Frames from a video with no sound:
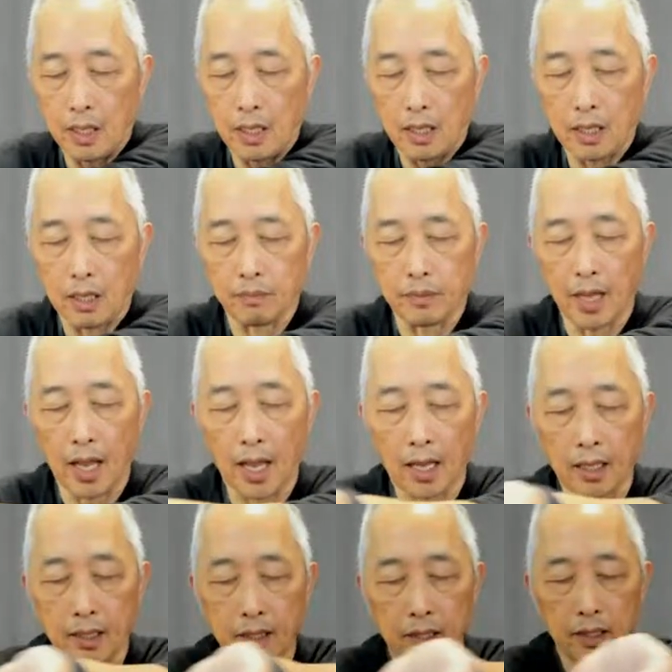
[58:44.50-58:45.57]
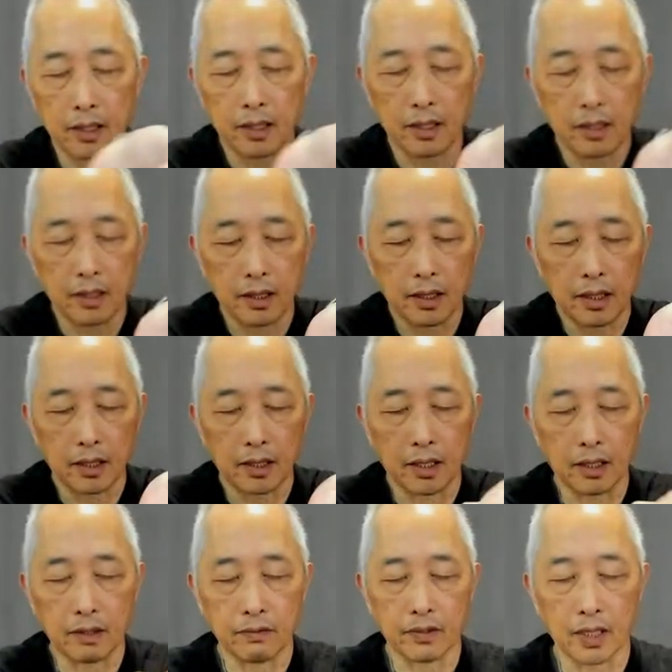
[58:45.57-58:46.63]
Come back and
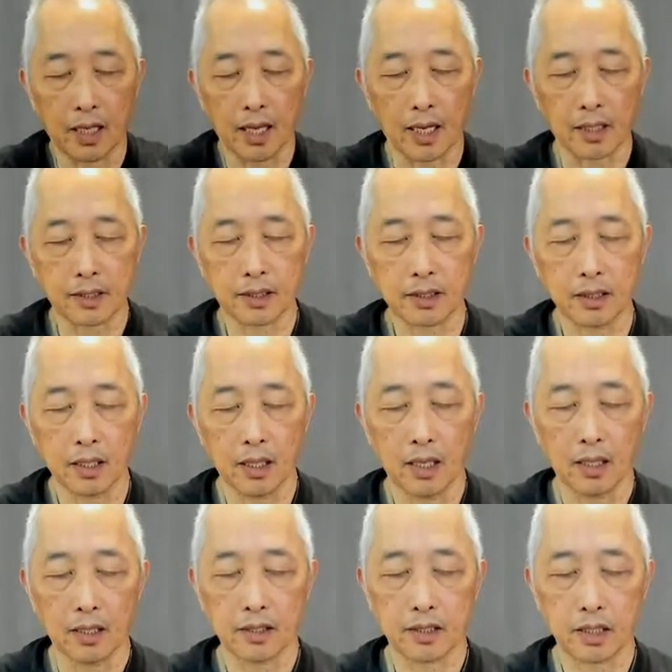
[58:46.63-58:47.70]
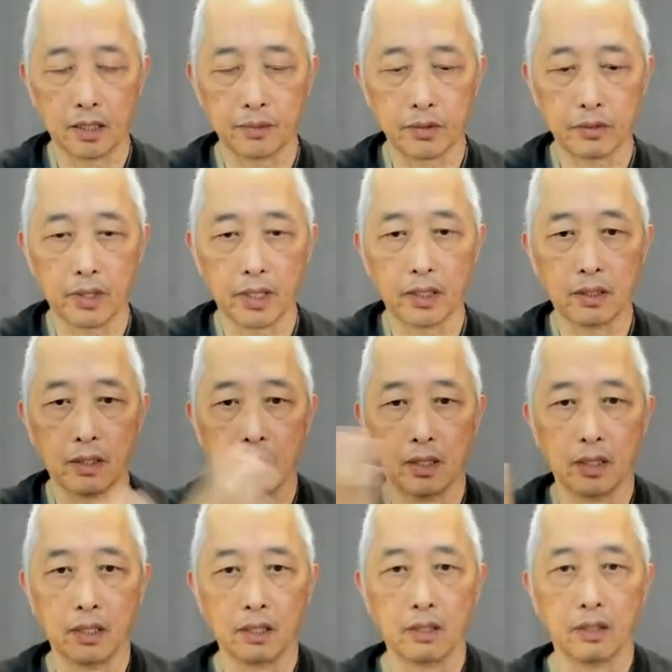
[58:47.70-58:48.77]
then relax. Sit up straight.
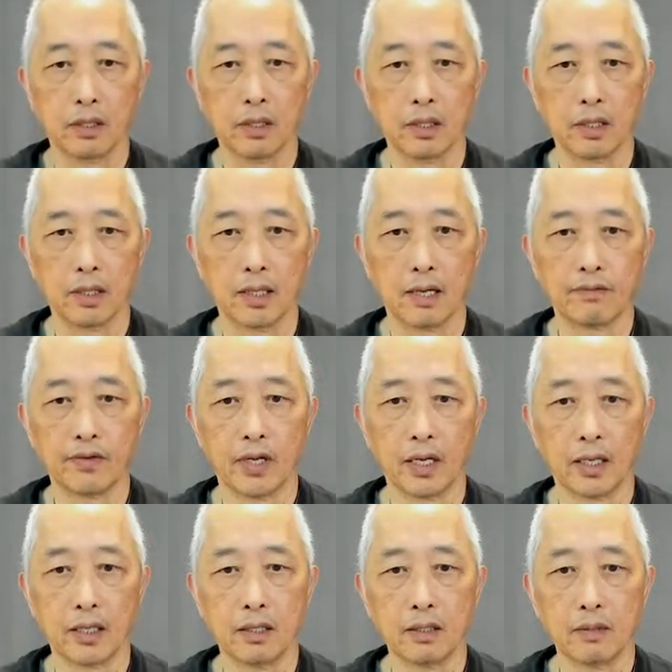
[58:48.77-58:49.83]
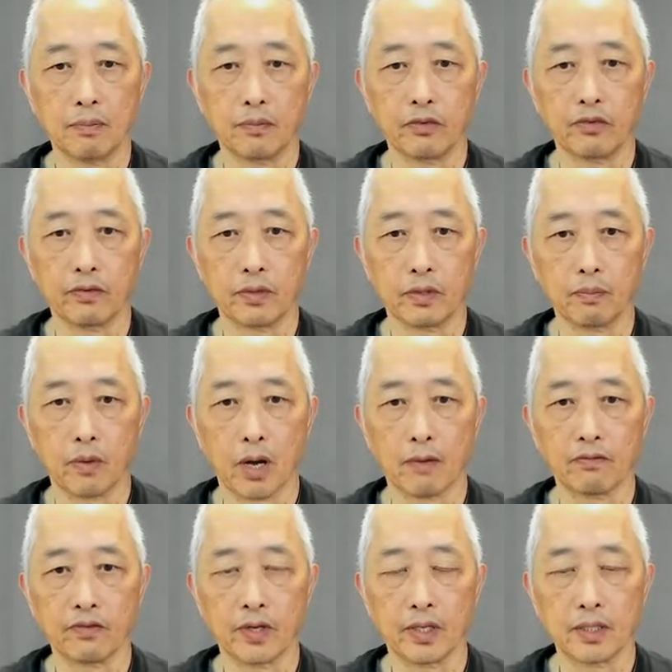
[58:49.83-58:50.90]
Left hand, palm
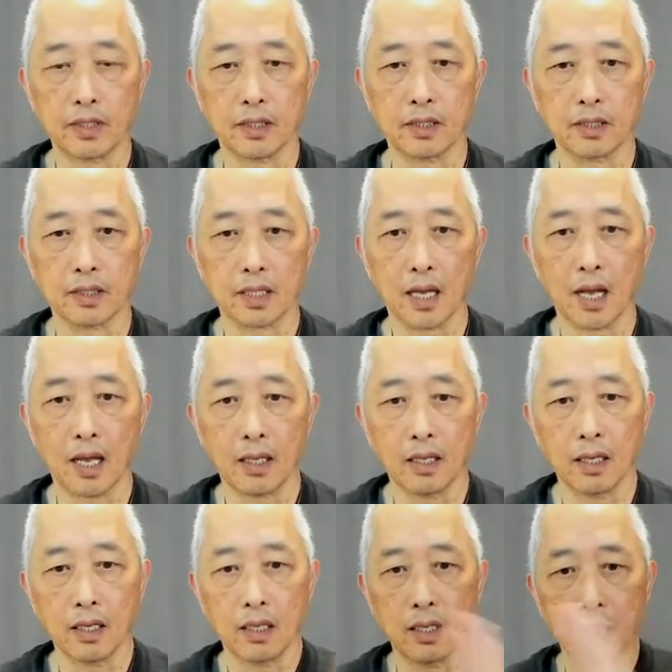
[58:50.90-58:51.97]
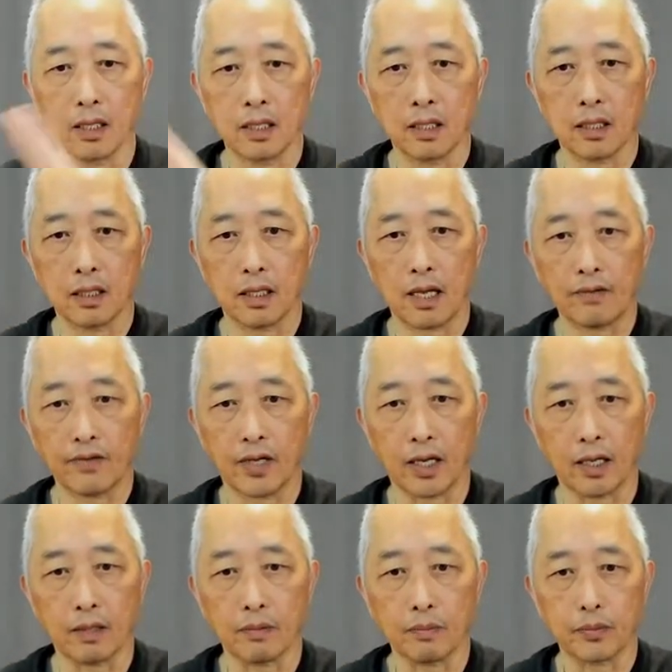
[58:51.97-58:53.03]
facing the sky. Left
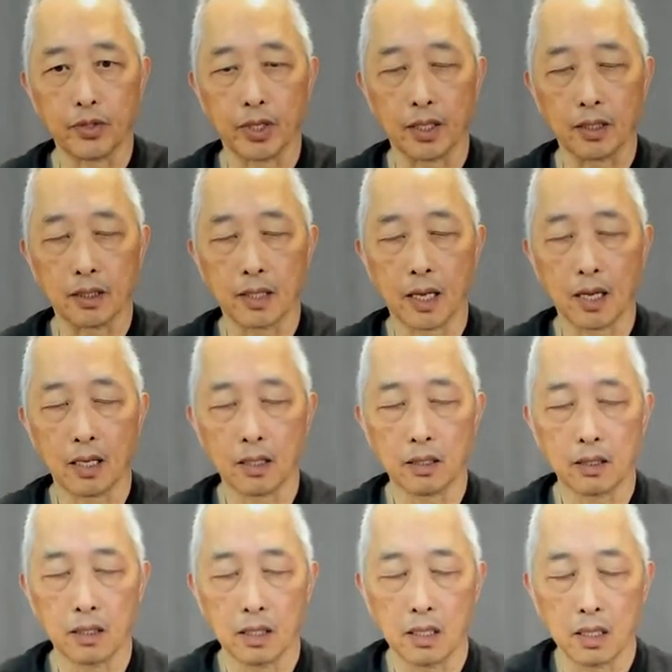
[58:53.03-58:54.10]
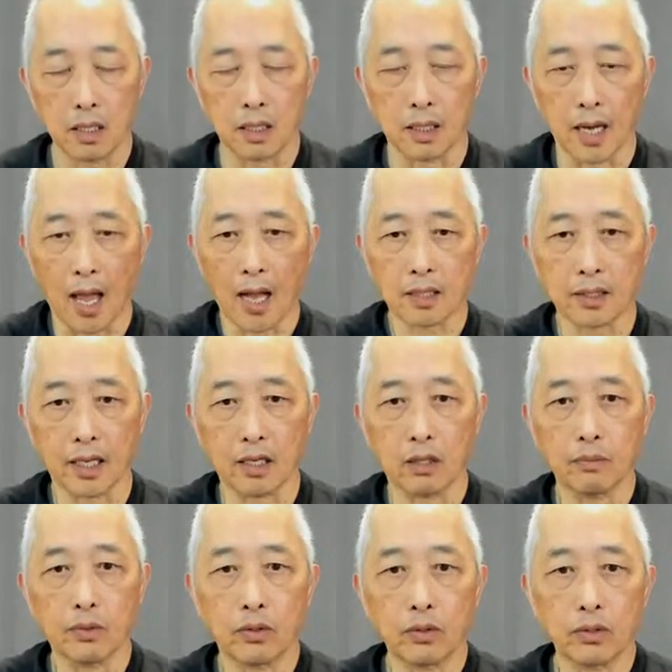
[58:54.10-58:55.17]
hand, bring it down. Lock the
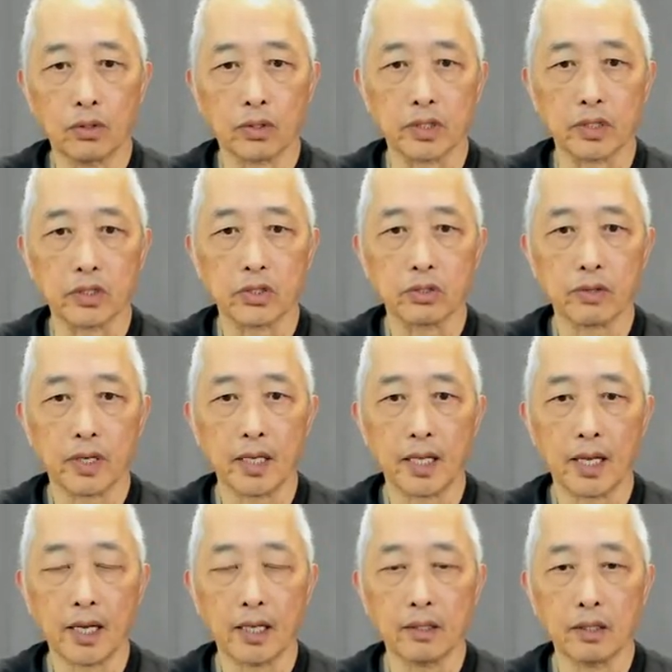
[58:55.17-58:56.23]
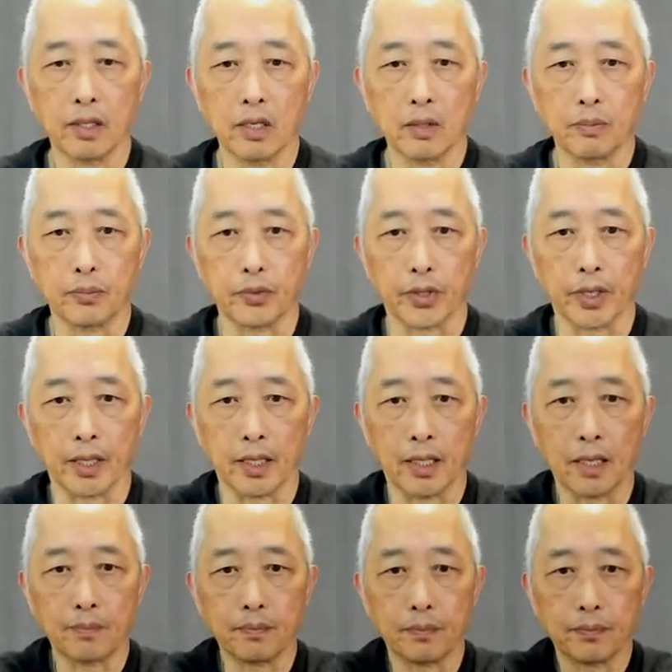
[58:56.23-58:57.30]
elbow, looking straight ahead. Bring it
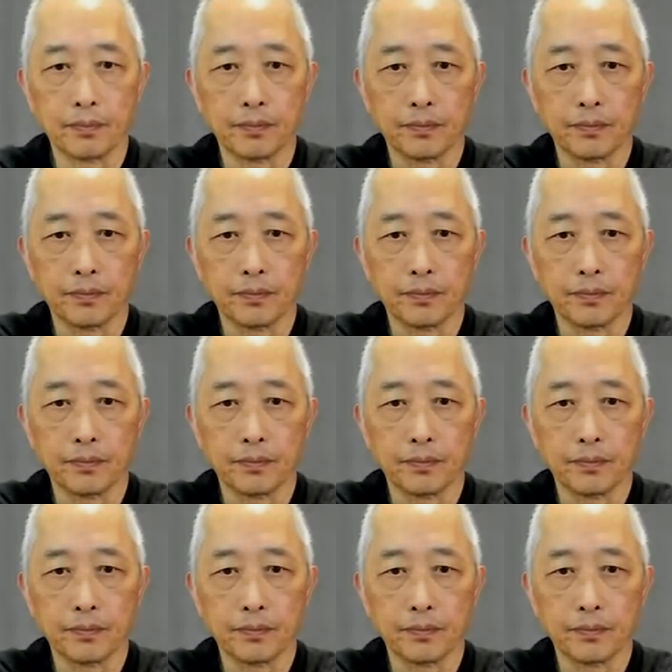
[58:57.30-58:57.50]
up.